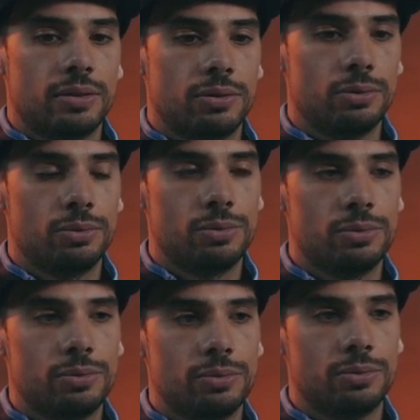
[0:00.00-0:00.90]

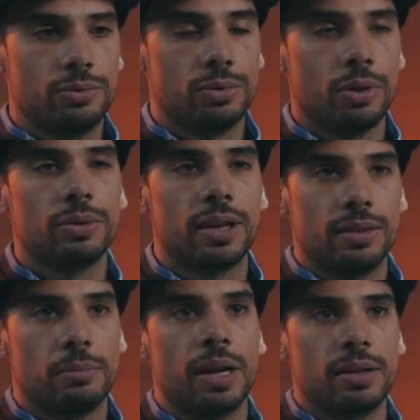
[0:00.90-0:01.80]
to know that
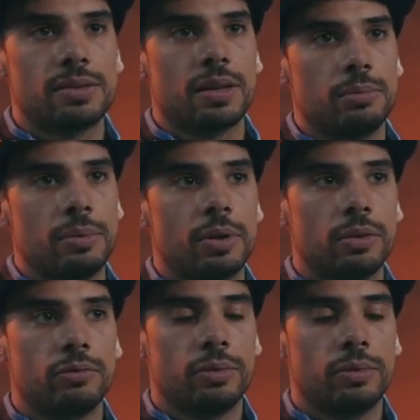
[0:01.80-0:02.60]
the bike is capable of